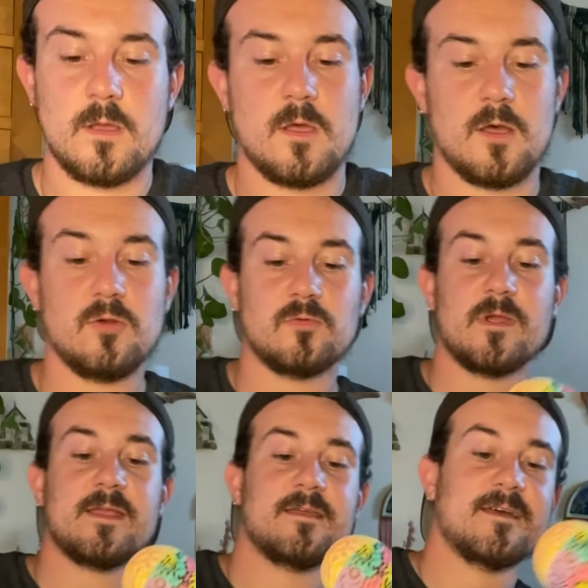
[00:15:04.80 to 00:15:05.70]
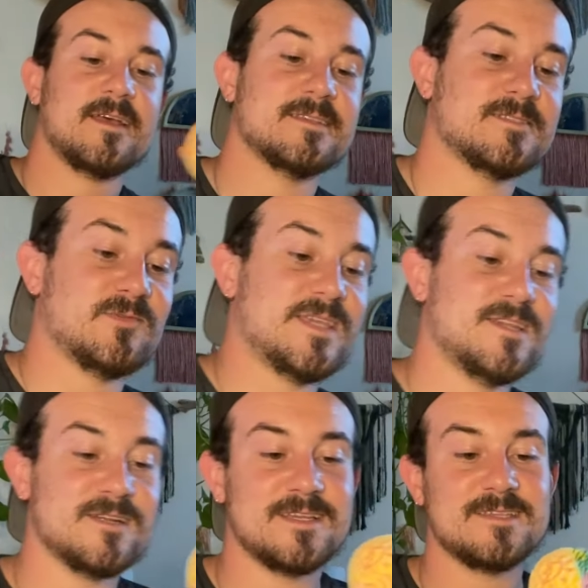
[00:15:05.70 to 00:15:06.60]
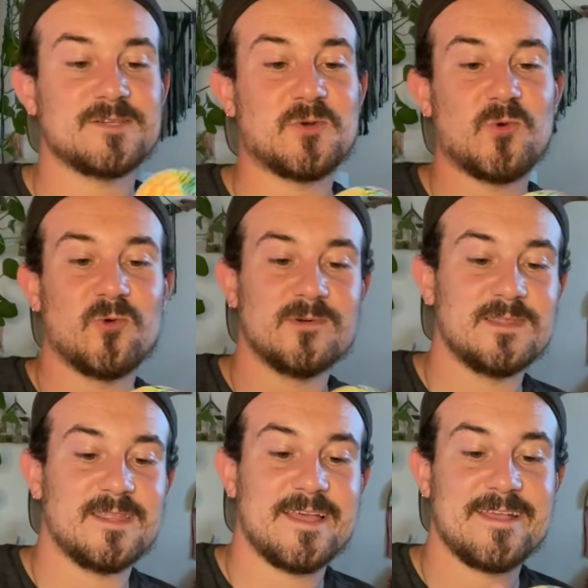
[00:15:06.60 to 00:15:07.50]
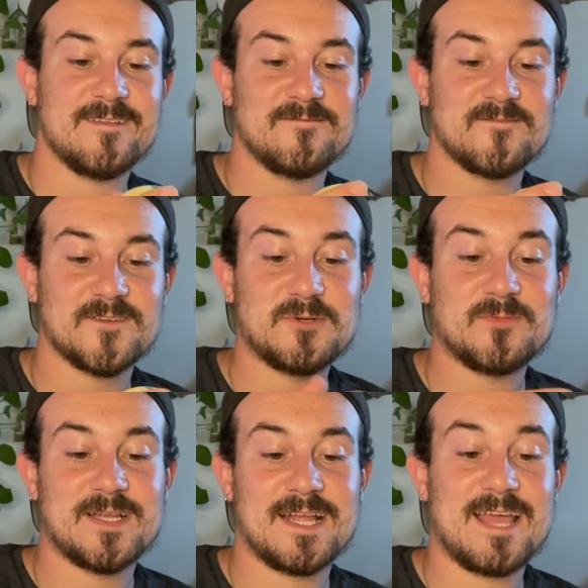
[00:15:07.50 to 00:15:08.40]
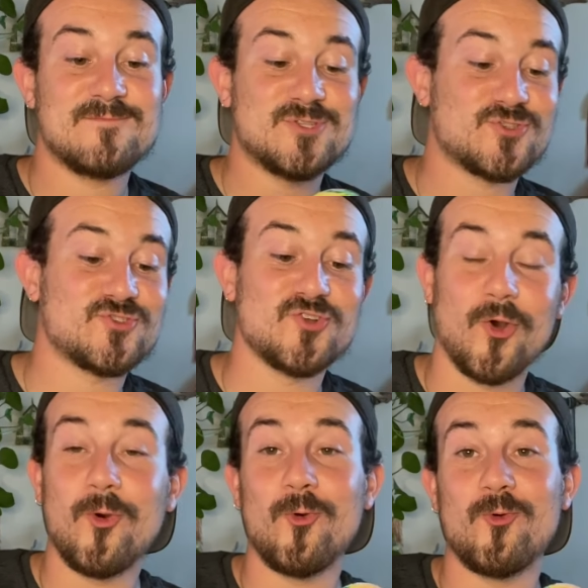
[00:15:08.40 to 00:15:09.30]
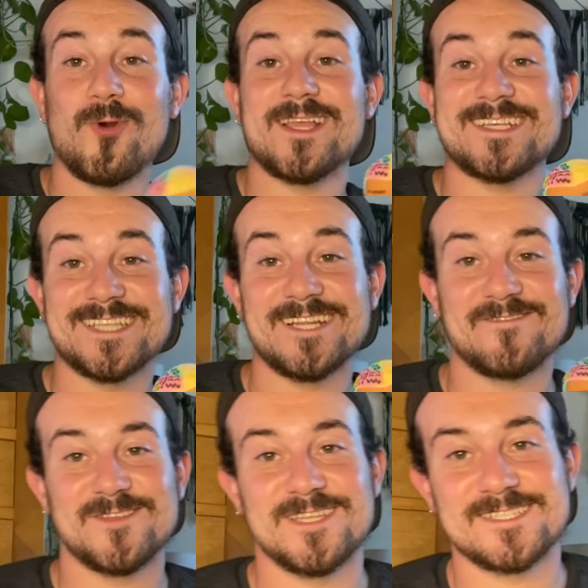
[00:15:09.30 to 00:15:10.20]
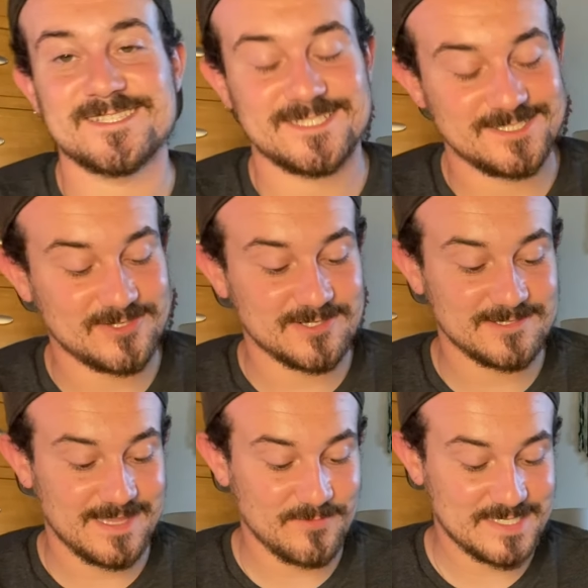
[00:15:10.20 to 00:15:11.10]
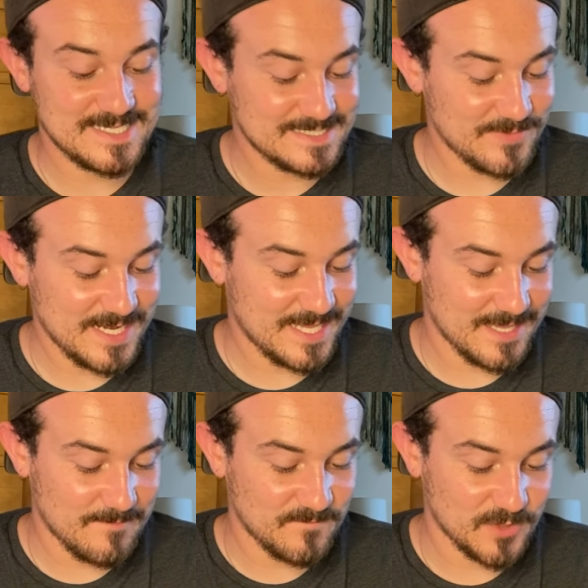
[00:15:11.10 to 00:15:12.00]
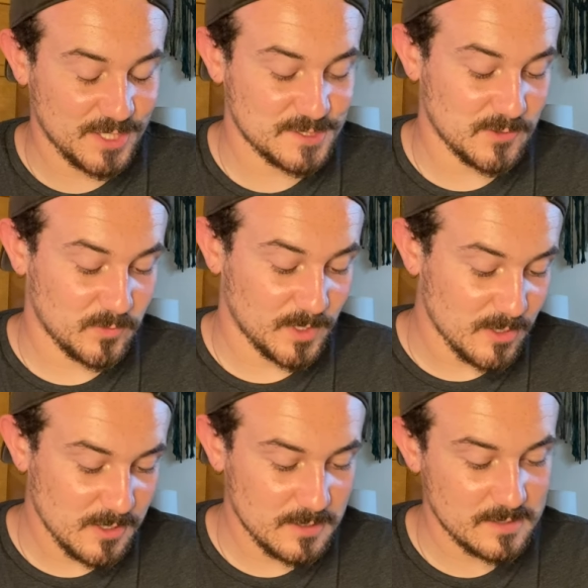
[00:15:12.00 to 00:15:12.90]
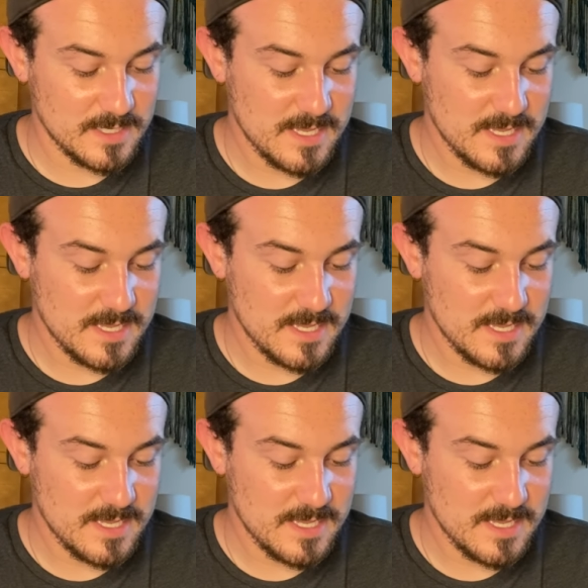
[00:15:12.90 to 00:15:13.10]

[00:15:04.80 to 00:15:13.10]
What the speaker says: All right, guys. So here is Cool Lev. Oh my God, I've been so excited for this doll. I've been anticipating him for like so long.